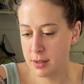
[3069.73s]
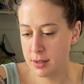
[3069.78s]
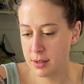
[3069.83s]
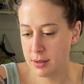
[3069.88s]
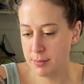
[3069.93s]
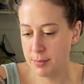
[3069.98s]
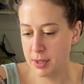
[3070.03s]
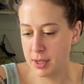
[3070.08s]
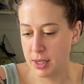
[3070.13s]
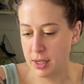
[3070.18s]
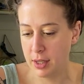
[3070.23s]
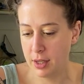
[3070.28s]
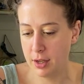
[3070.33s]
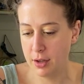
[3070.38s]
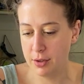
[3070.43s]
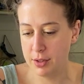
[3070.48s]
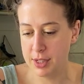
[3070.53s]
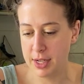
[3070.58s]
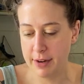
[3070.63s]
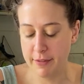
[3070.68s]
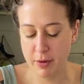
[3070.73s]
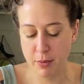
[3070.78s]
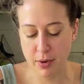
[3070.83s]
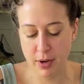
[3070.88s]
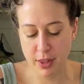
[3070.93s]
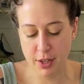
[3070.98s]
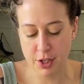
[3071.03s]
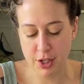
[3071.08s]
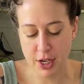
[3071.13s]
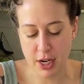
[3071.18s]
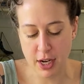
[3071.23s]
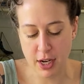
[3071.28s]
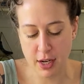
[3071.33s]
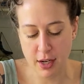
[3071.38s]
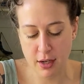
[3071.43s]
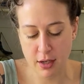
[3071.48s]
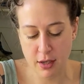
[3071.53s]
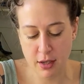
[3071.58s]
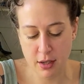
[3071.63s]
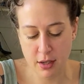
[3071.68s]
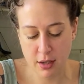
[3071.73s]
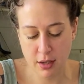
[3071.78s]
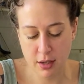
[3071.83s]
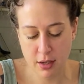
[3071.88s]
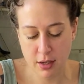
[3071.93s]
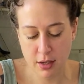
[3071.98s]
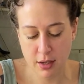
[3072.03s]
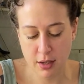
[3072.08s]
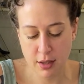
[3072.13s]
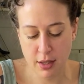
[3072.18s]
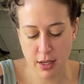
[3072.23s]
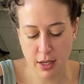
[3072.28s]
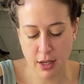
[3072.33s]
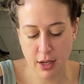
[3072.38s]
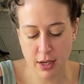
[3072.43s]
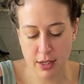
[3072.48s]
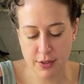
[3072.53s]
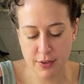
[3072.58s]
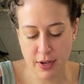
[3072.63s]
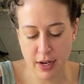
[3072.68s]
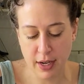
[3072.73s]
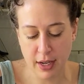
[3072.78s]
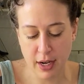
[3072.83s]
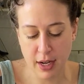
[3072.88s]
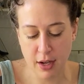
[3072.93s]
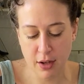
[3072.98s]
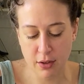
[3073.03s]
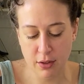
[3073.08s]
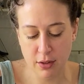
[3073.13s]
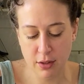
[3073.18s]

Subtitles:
But hello to everyone in the chat. Thank you guys for hanging out.